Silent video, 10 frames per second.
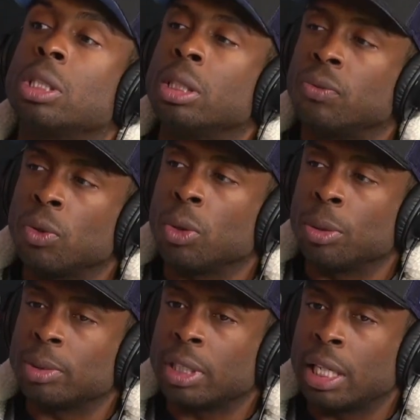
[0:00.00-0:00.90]
You feel what
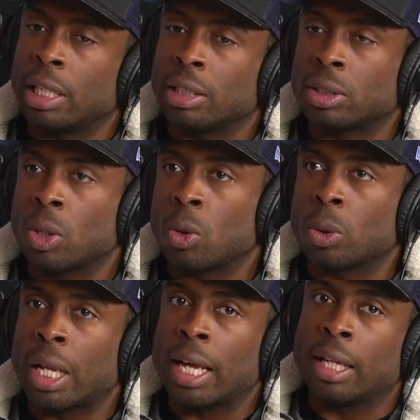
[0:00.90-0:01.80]
I'm saying? And so,
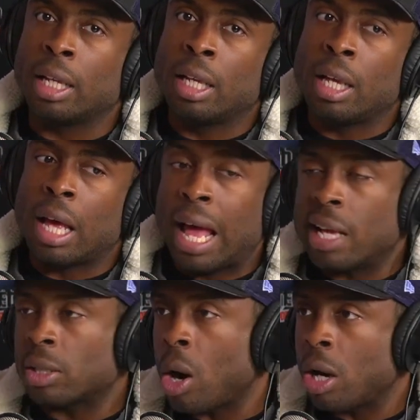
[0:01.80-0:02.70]
like,
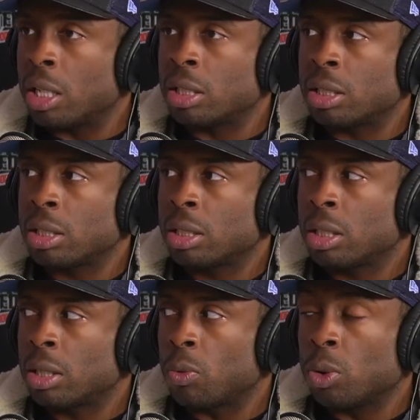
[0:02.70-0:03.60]
as artists,
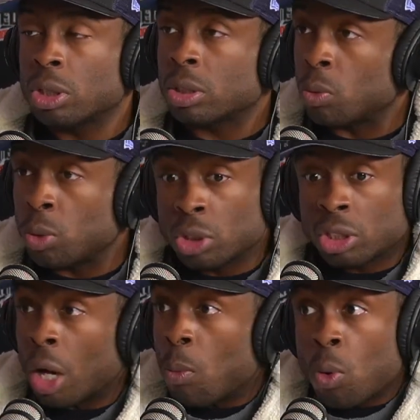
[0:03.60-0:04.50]
we're
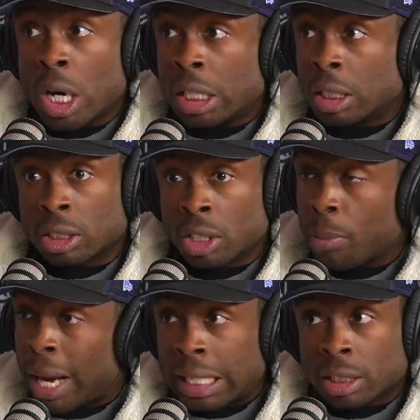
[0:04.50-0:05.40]

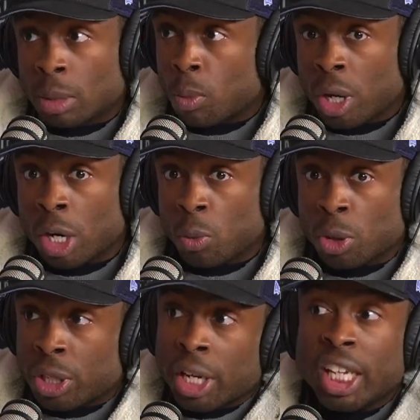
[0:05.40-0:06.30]
somebody somewhere,
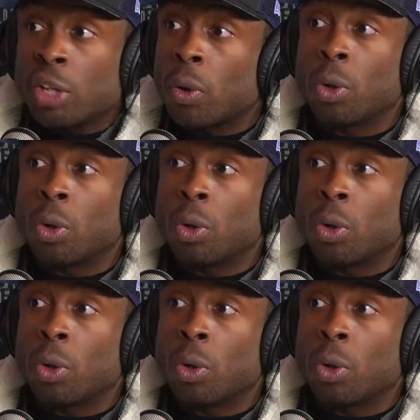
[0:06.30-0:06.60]
we're their hero.